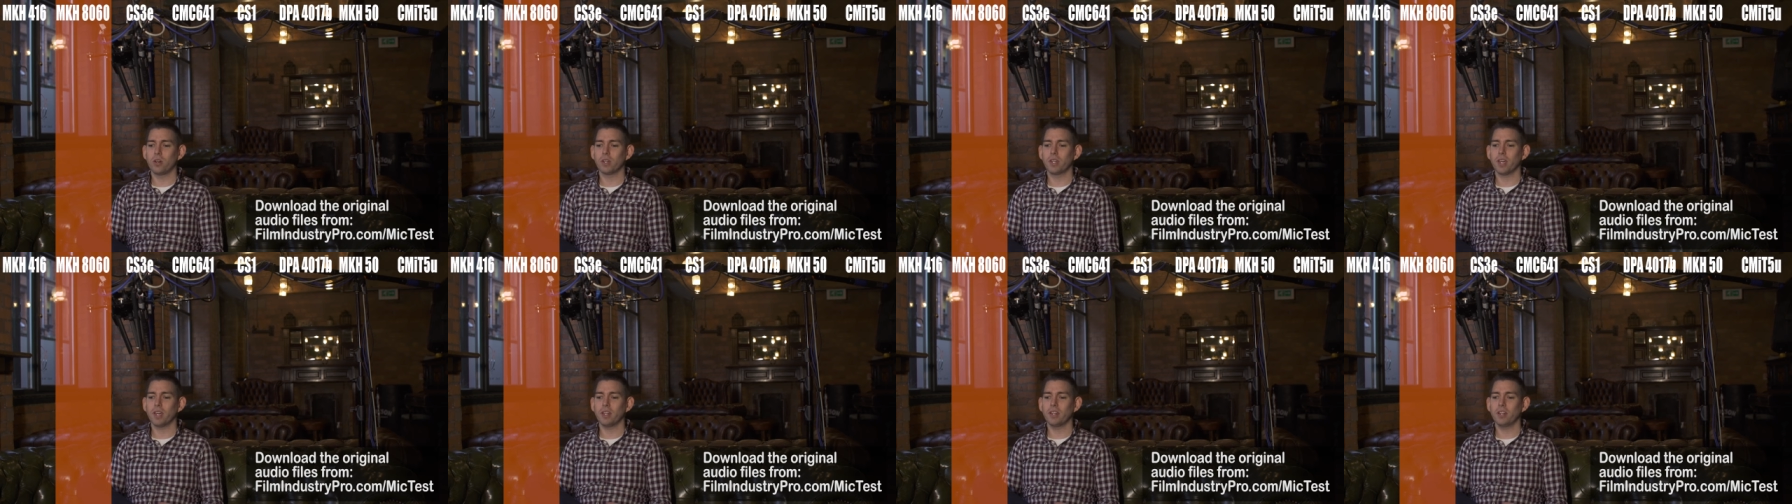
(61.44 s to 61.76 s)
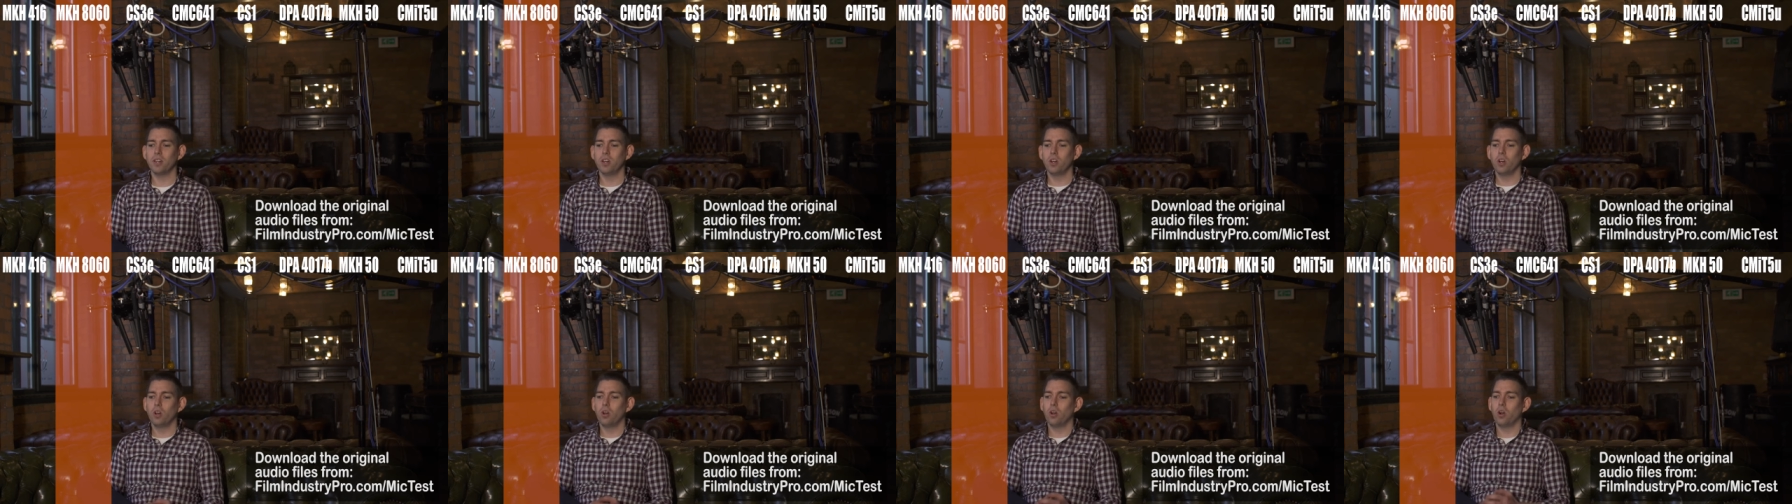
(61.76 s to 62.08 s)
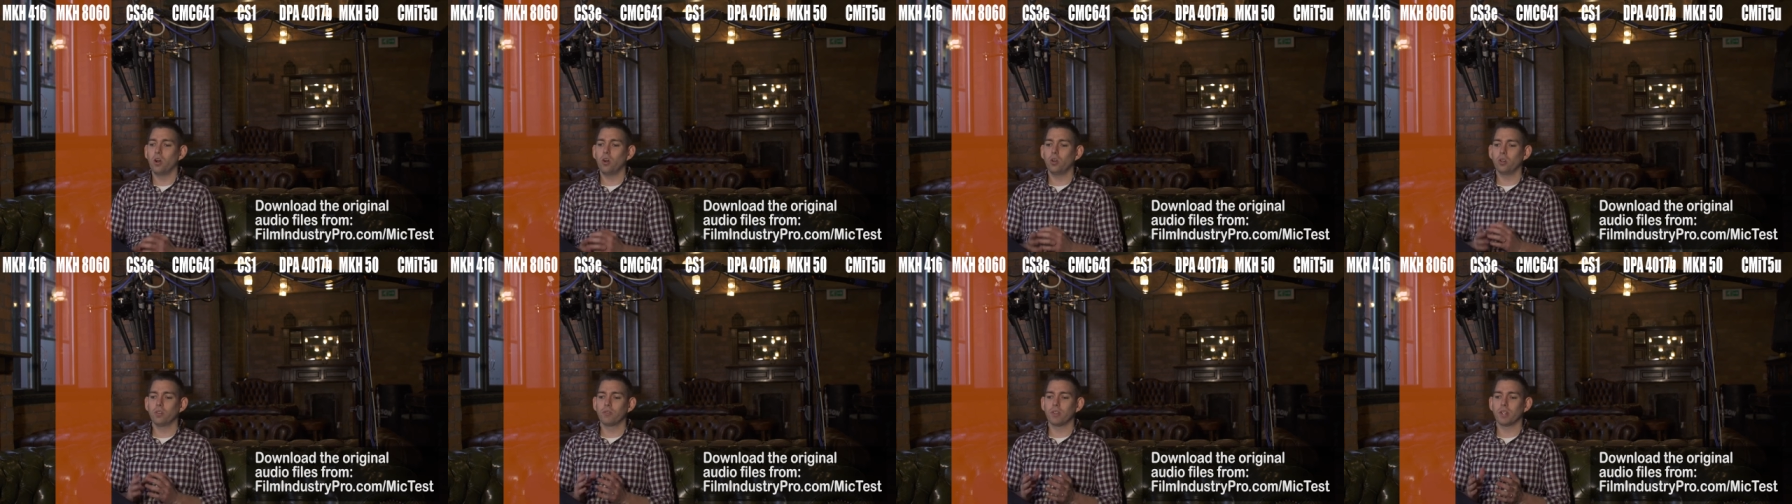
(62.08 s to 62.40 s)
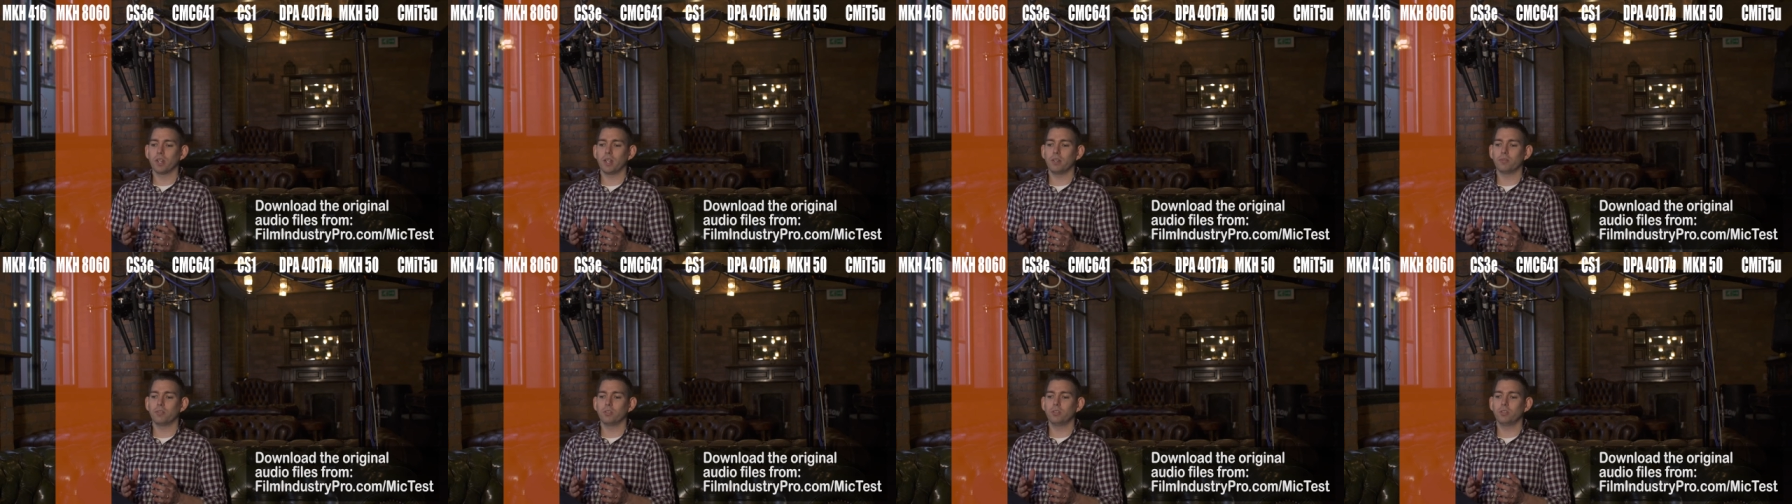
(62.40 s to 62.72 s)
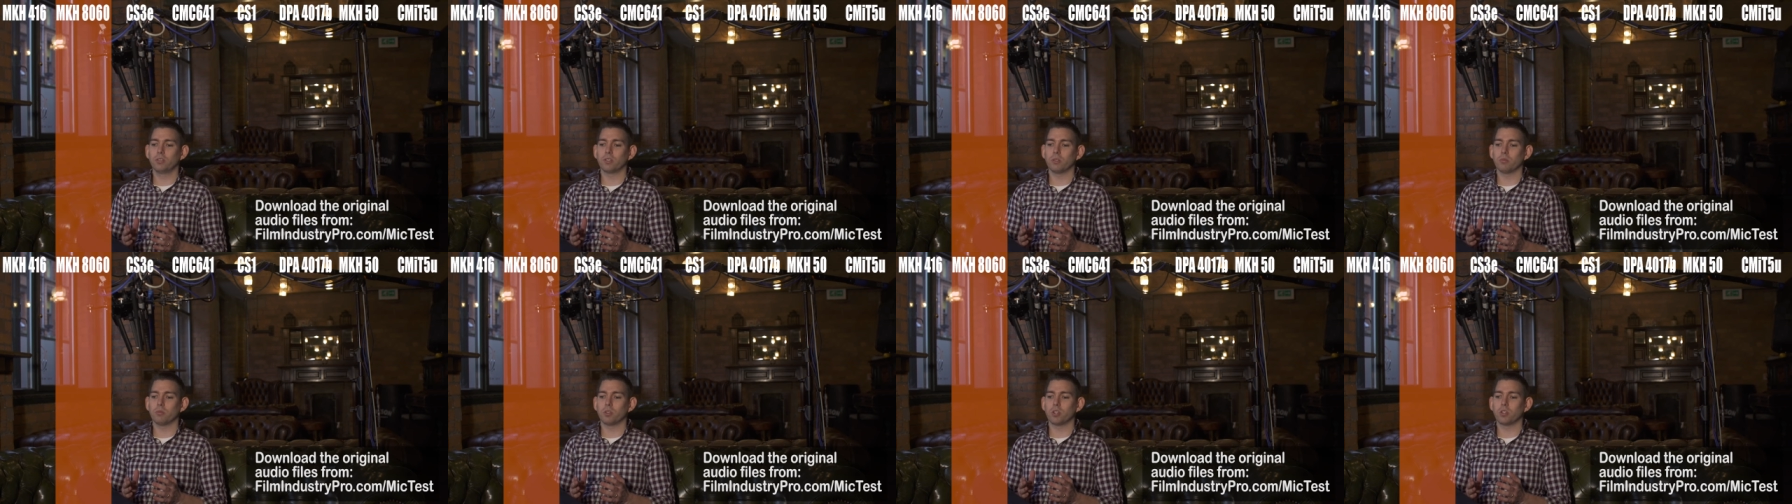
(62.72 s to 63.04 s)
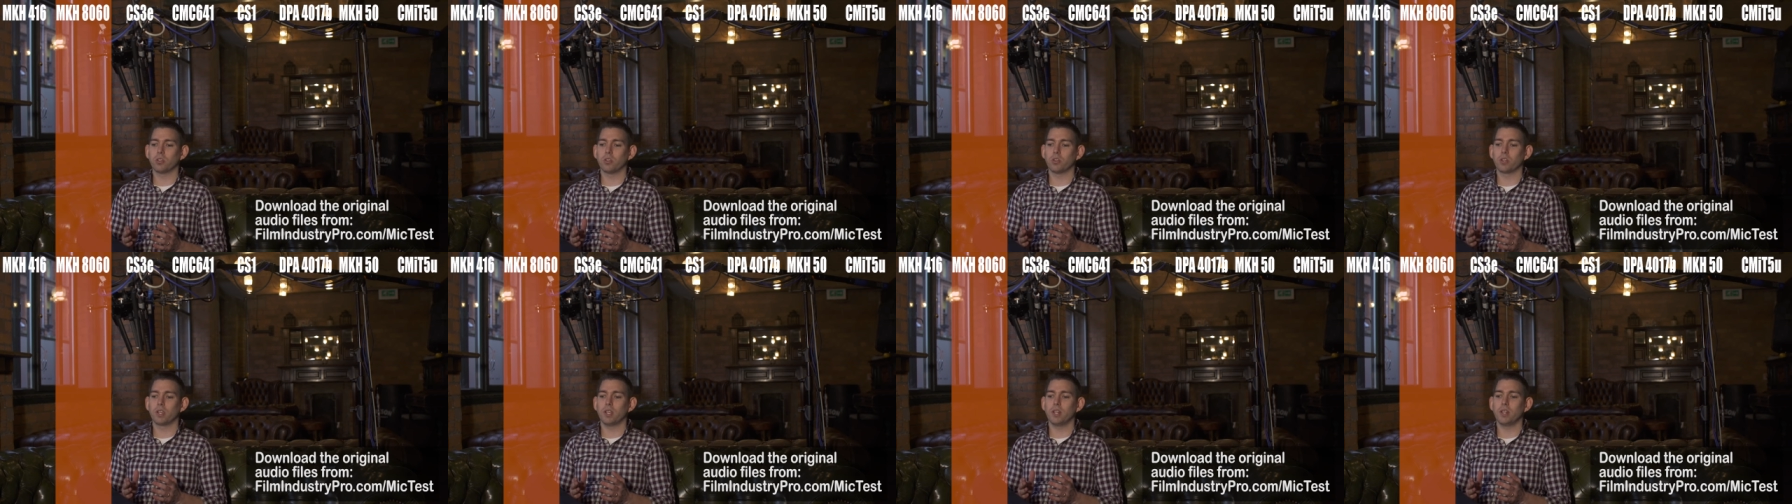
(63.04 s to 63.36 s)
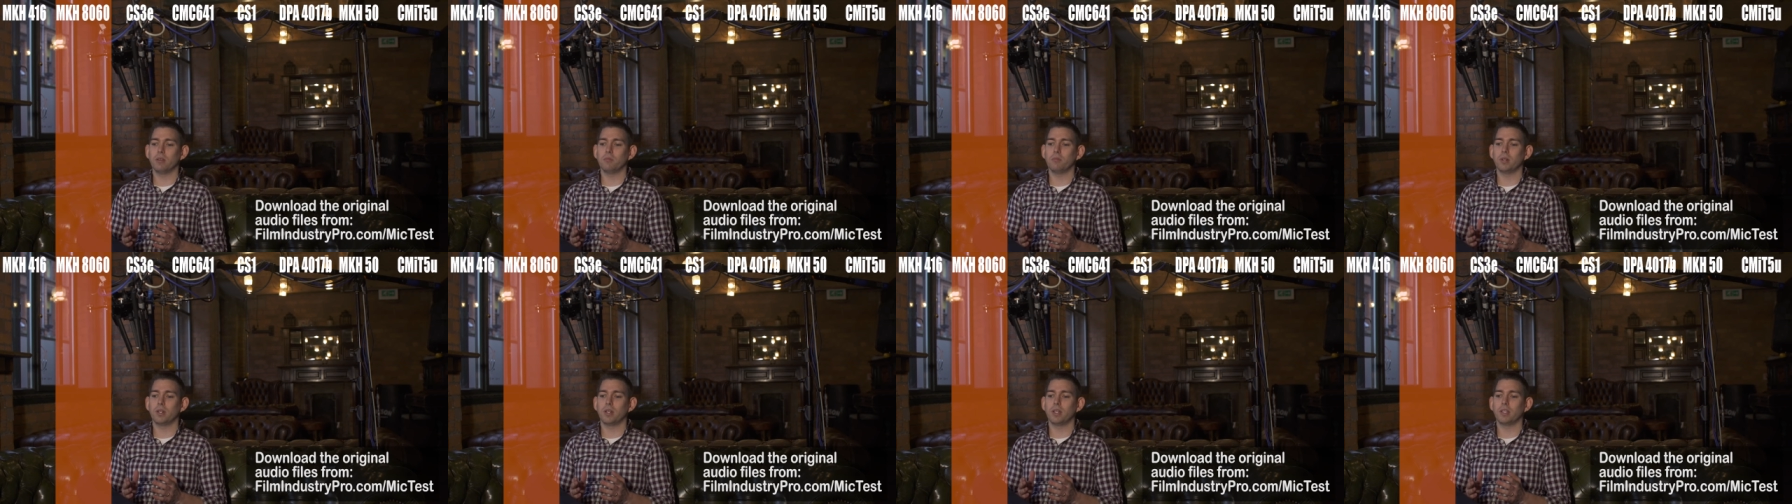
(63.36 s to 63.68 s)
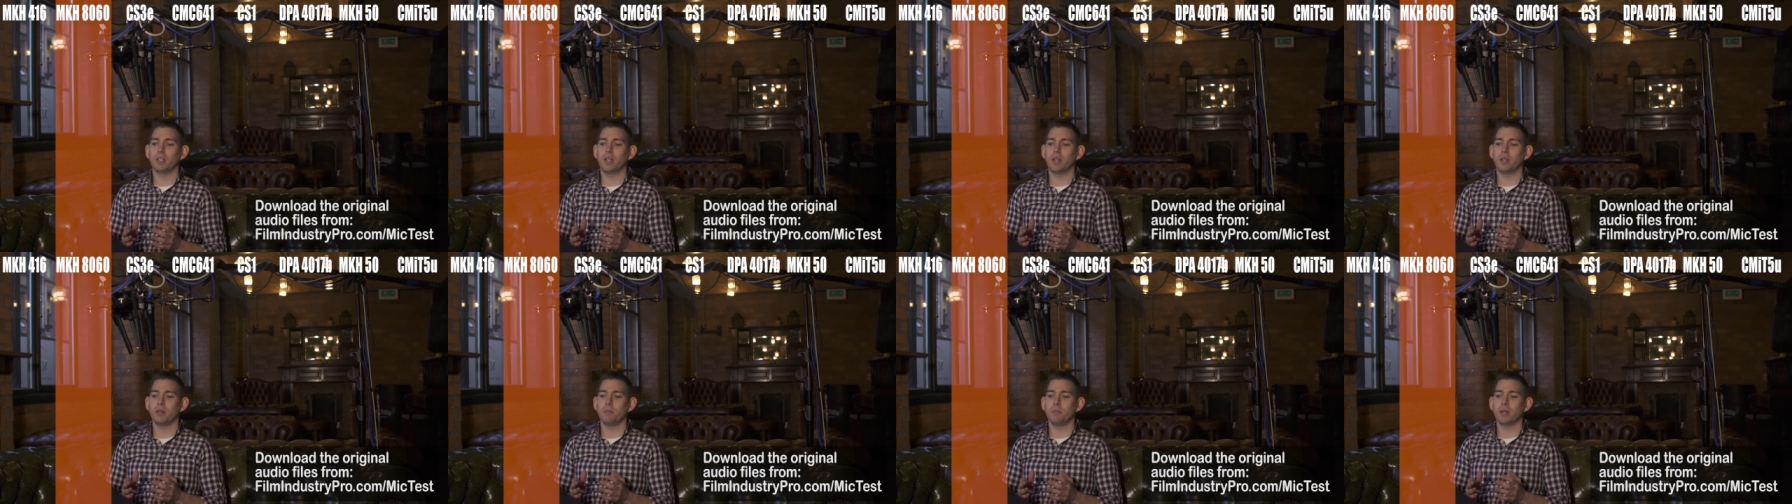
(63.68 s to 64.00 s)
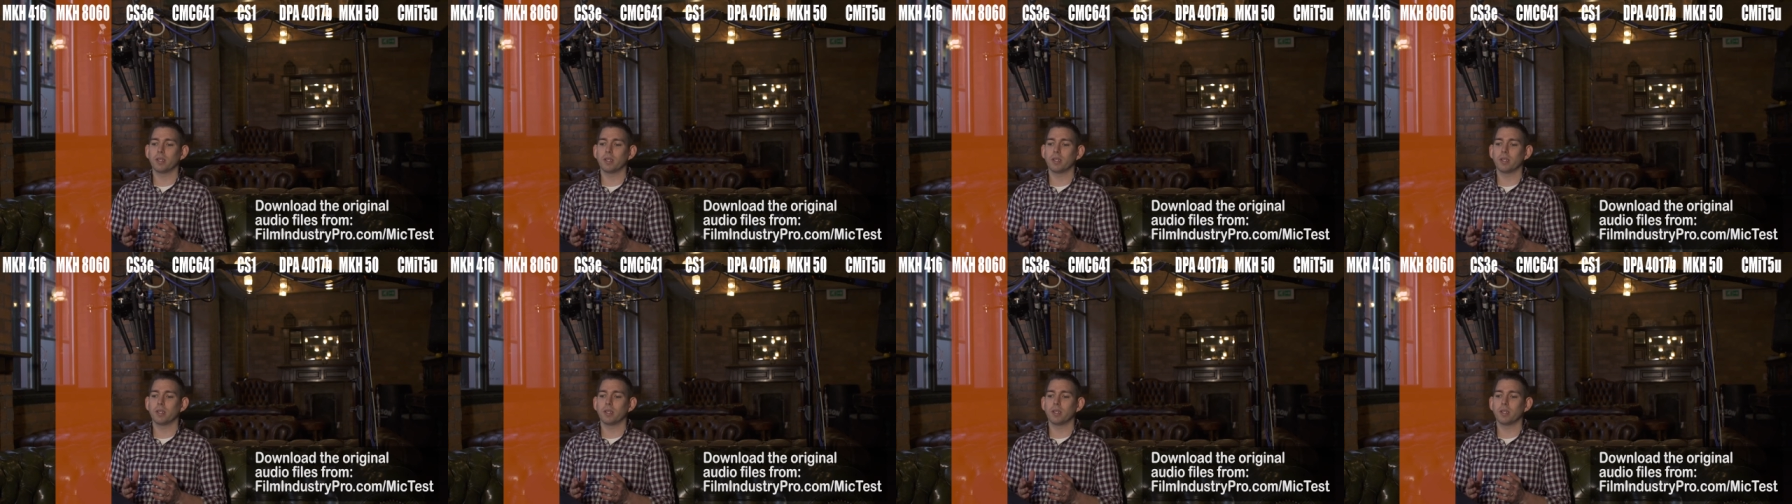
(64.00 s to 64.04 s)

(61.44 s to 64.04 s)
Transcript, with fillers: again, all of the levels, I'm just looking at my uh,